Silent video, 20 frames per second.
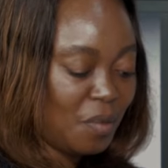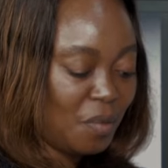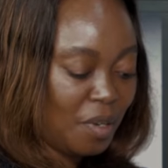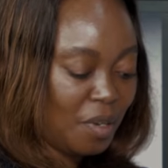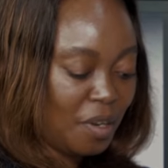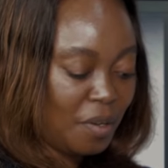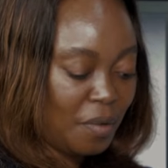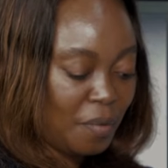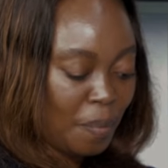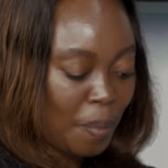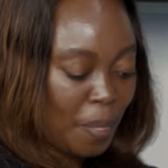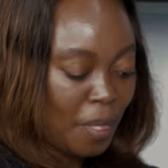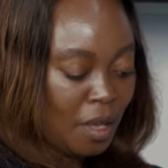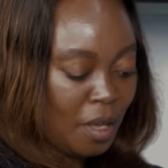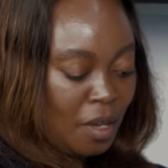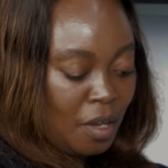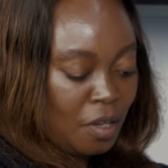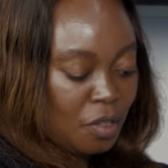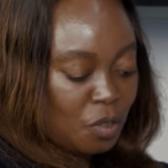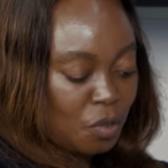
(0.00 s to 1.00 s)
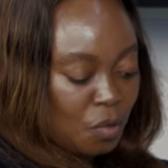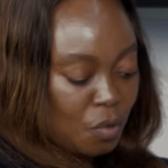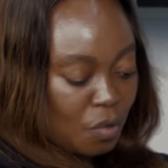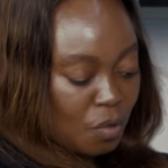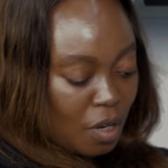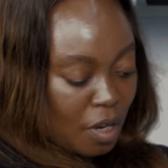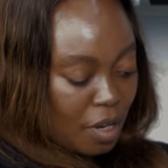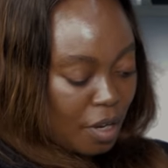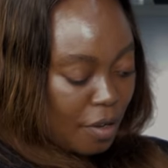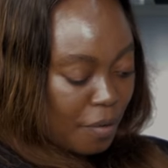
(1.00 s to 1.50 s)
Okay. Yeah.
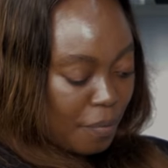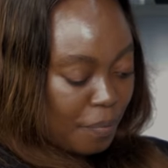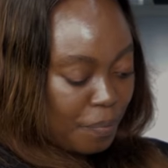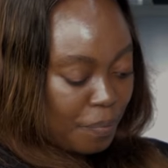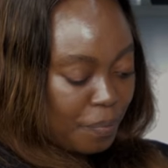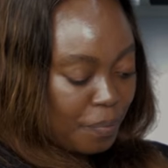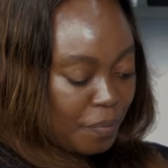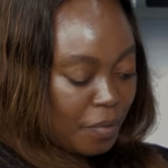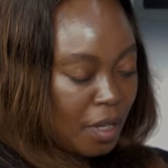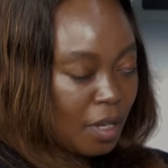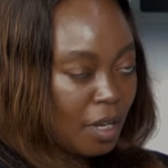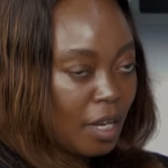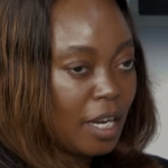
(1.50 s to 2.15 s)
So um,